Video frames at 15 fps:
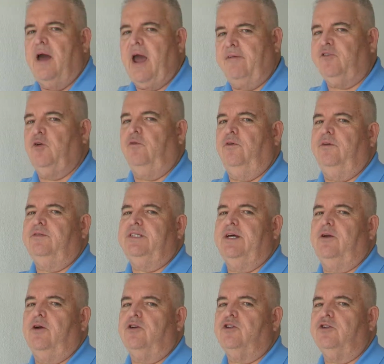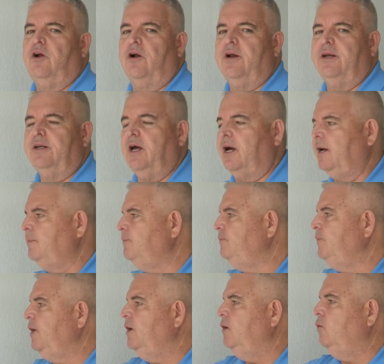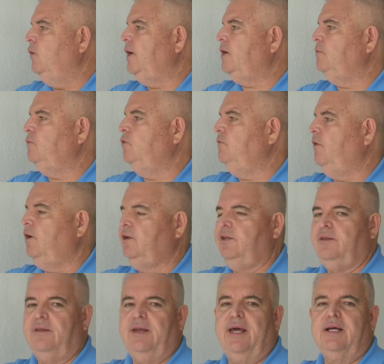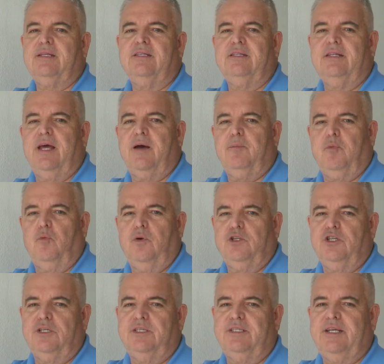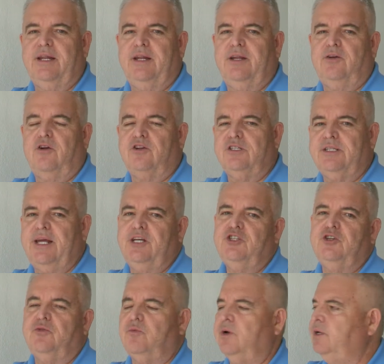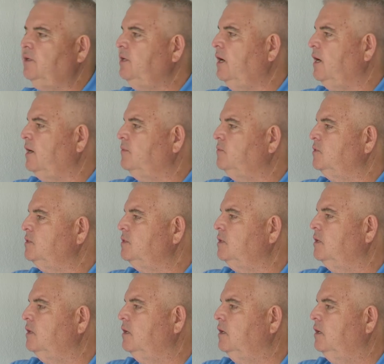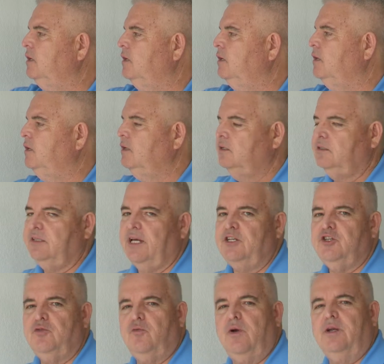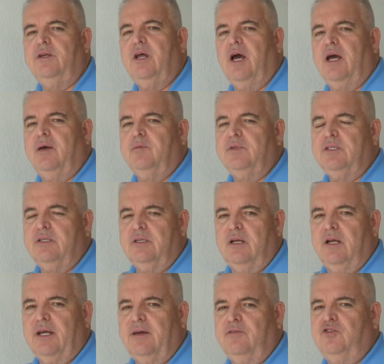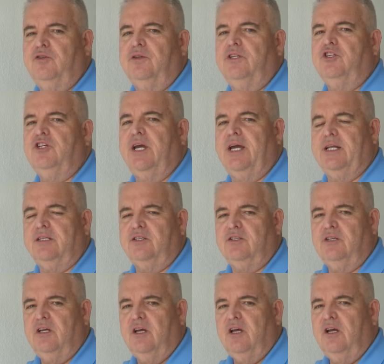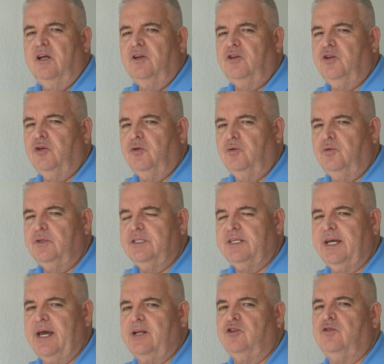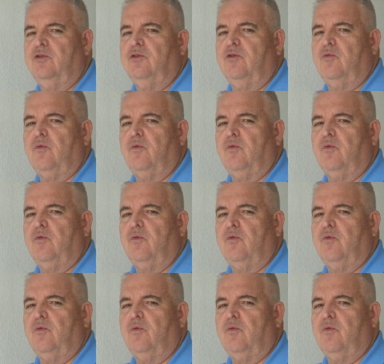After we've set our starting time, we can move on to the next step, which is setting our station run times. Station runtimes gives you the chance to schedule the